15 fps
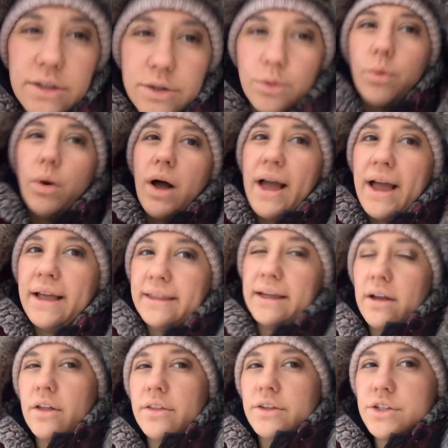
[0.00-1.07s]
like, on the trees
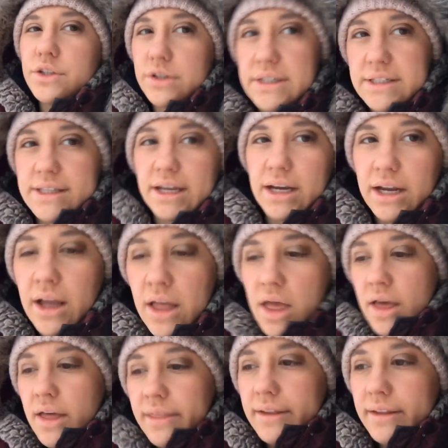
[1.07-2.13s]
they that the
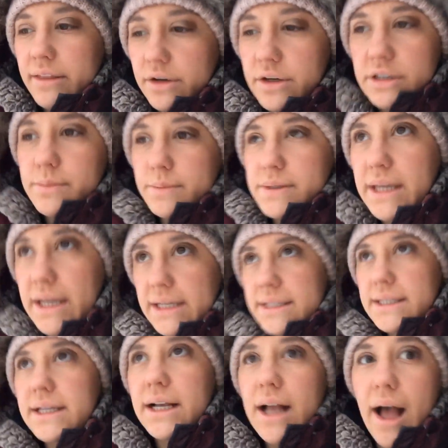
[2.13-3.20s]
Christmas lights
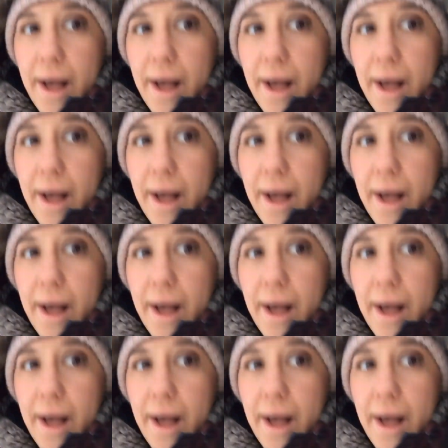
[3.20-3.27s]
come,